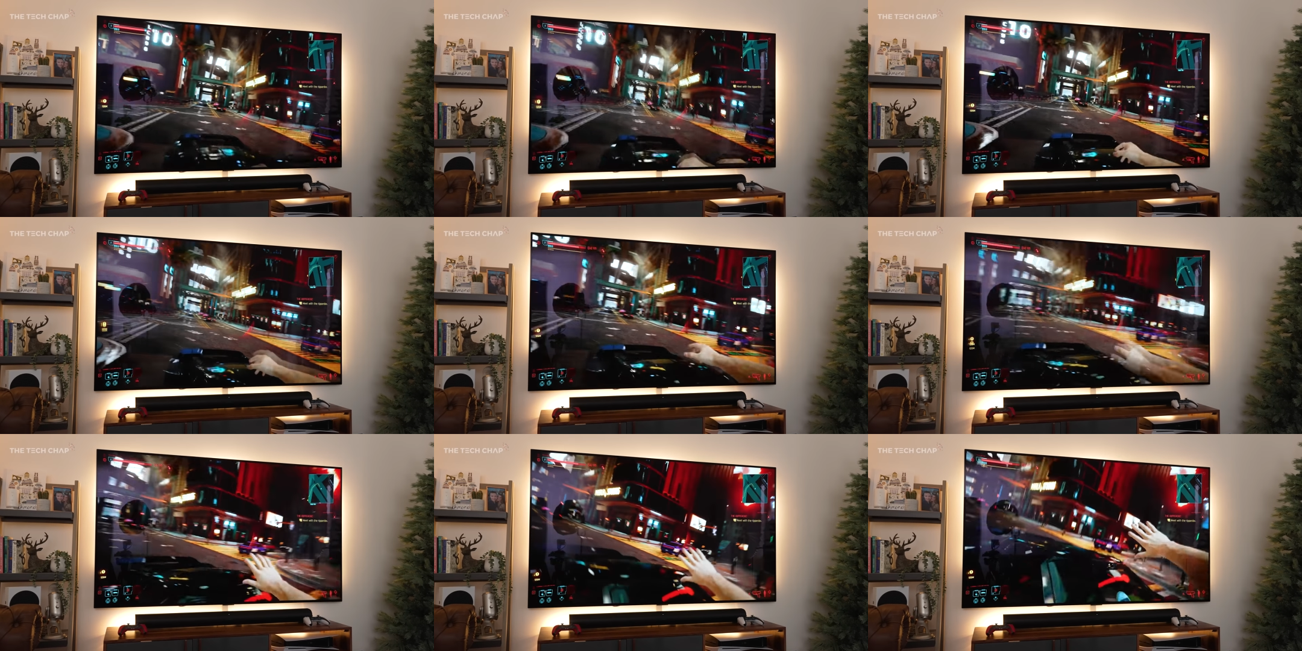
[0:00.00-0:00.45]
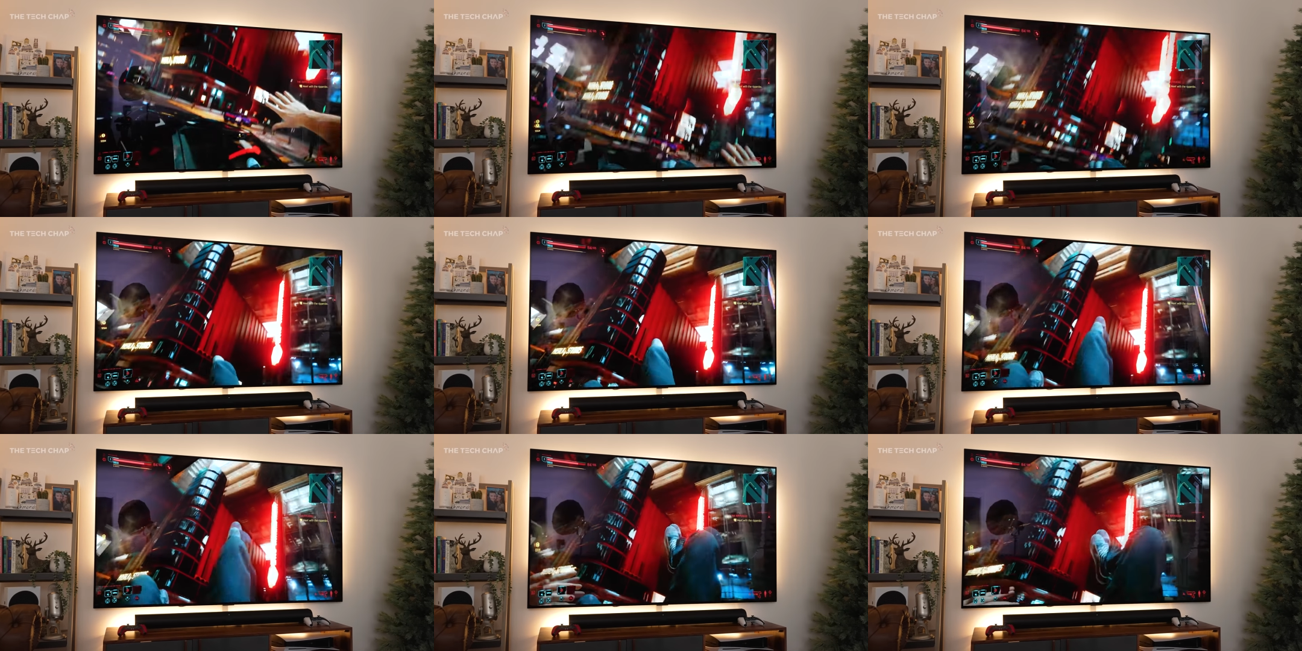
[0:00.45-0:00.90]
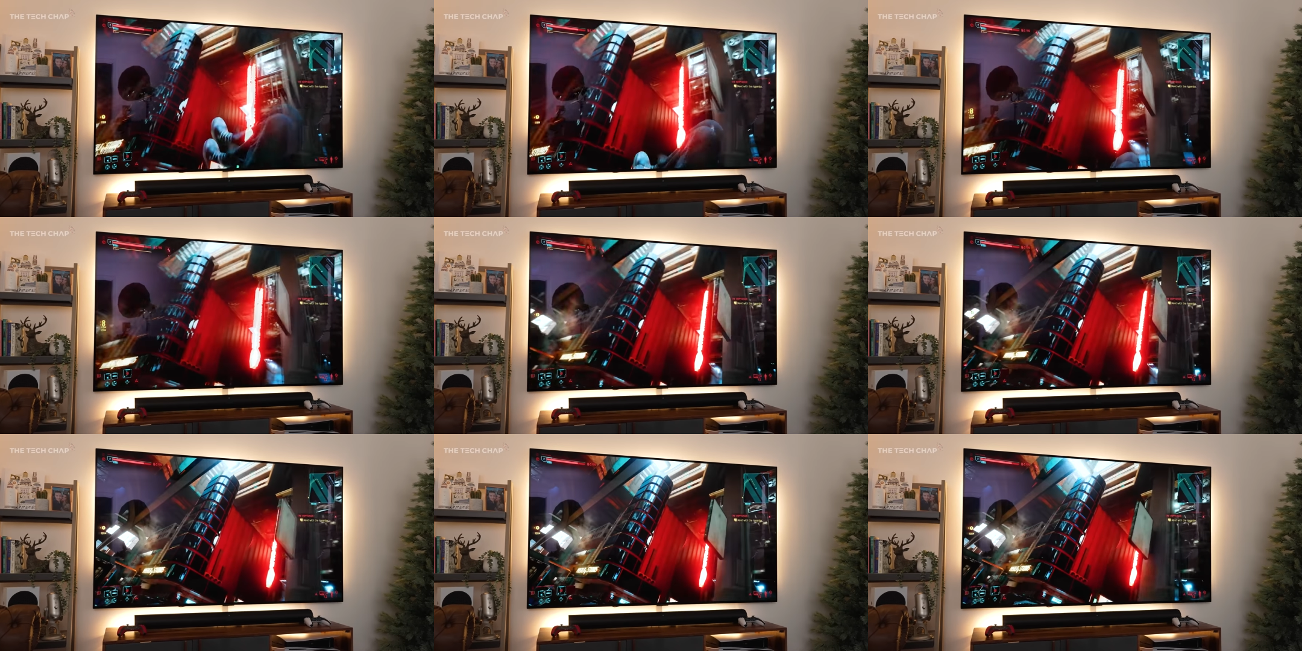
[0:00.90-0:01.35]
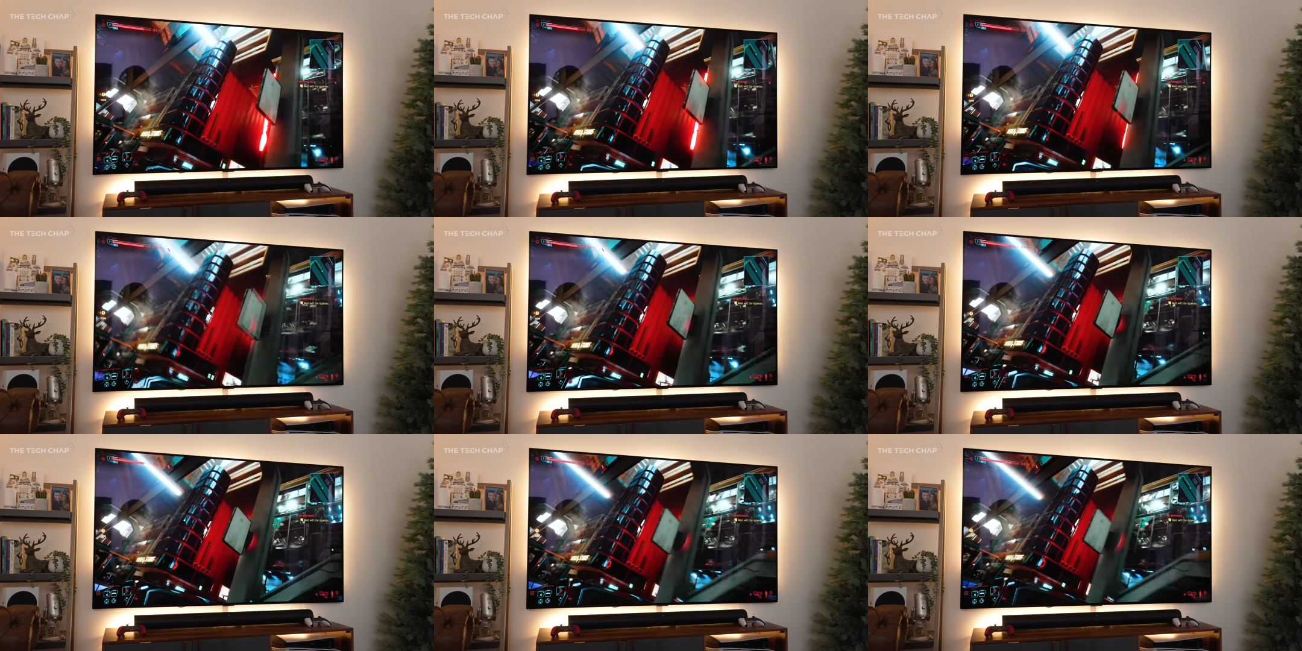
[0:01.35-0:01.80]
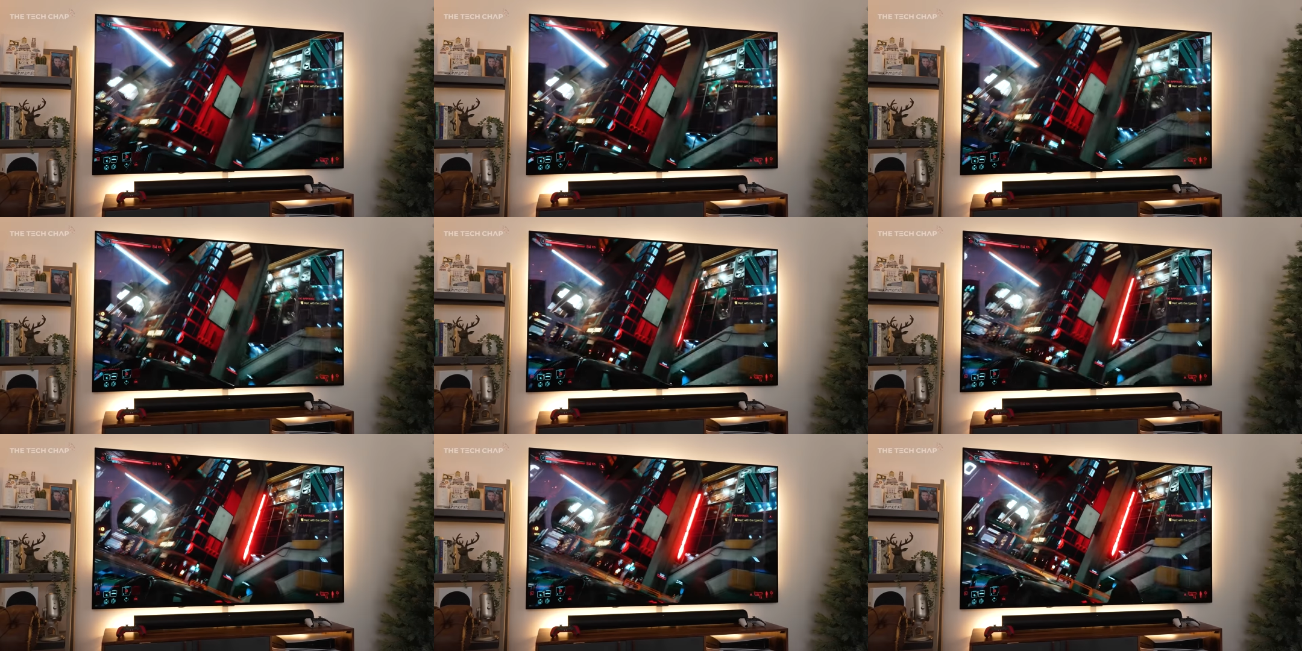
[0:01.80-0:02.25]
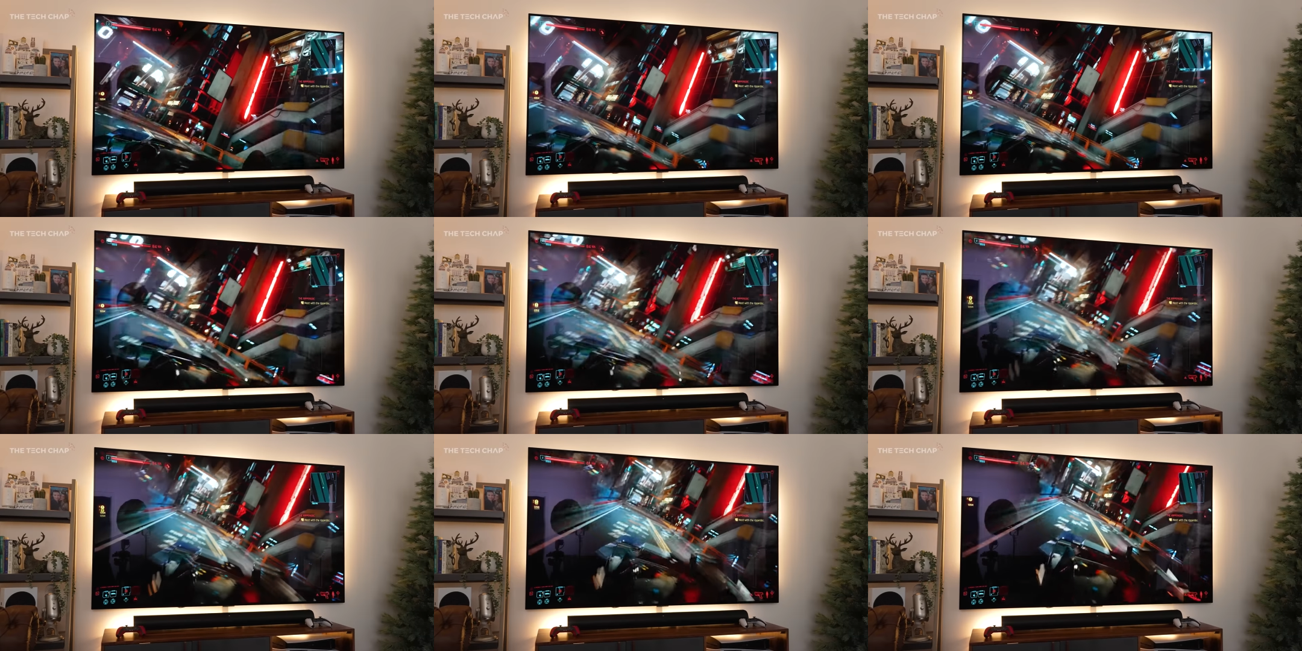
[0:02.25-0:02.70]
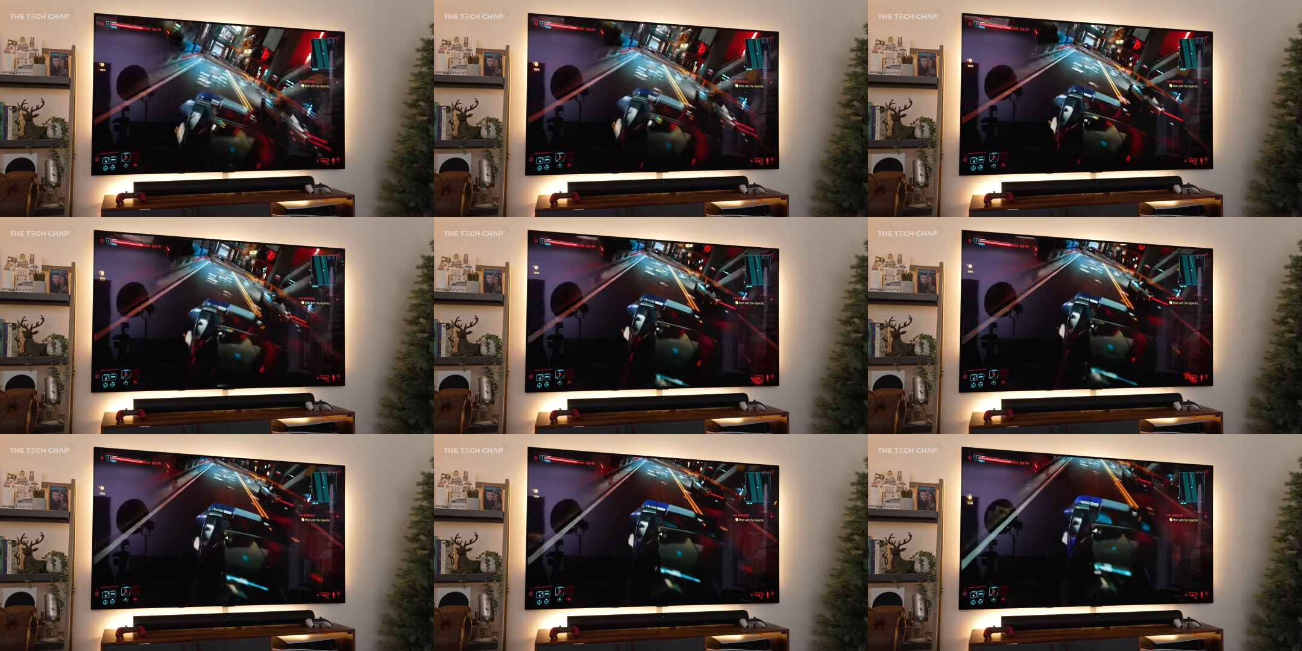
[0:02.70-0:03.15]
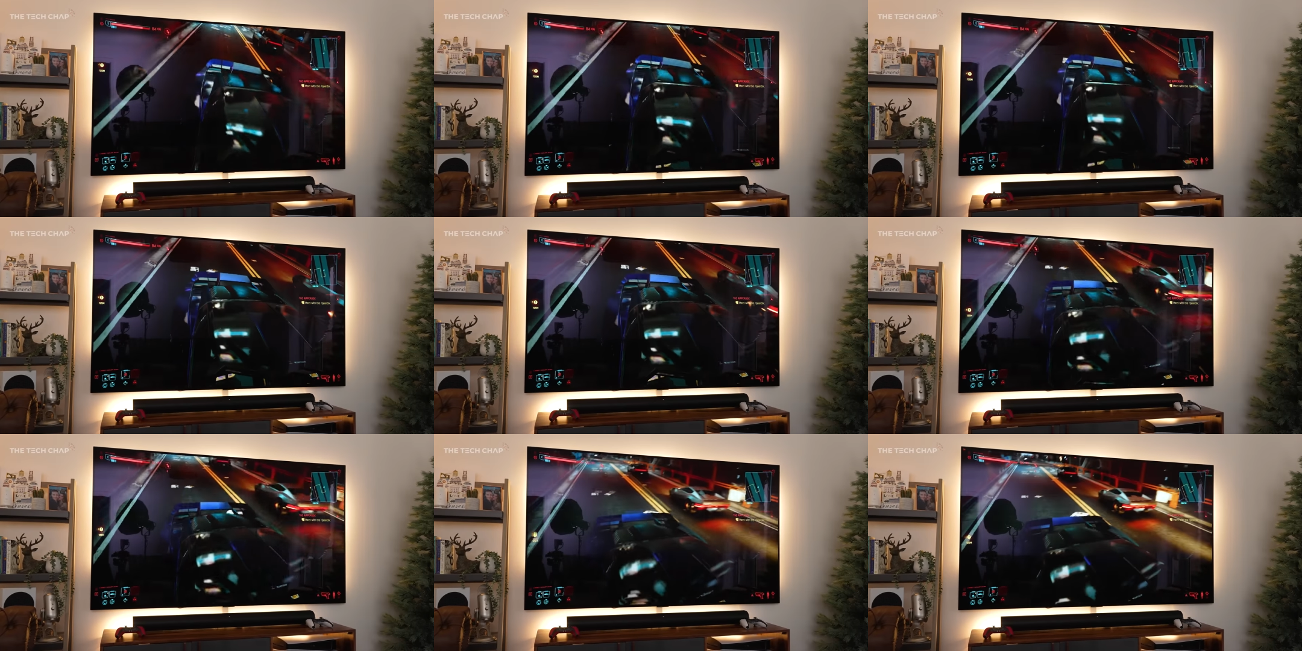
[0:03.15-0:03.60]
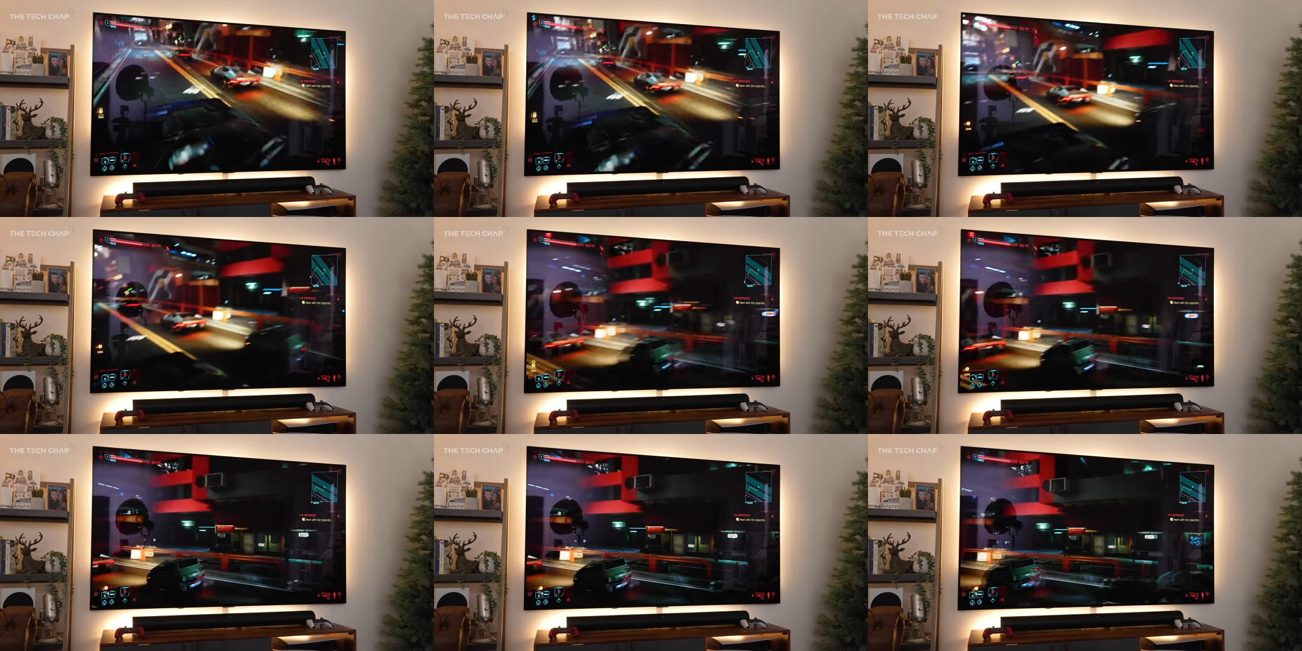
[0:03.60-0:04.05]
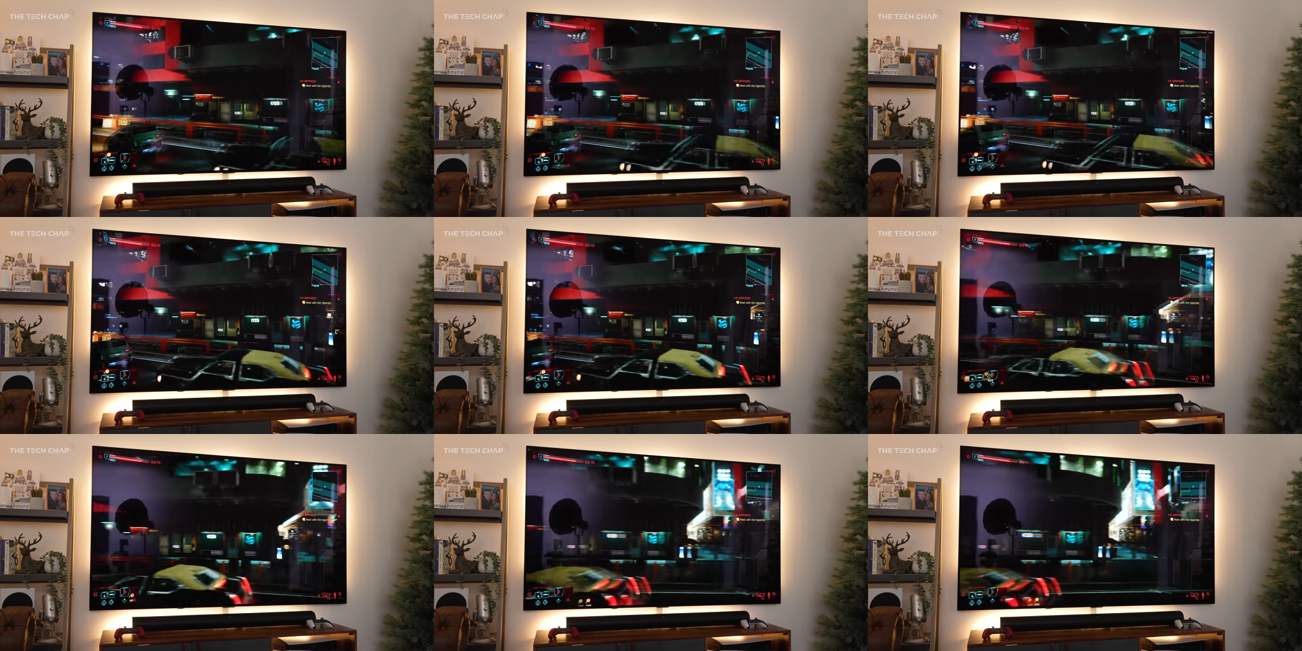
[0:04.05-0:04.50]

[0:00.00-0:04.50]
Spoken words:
[unreadable: no face in view]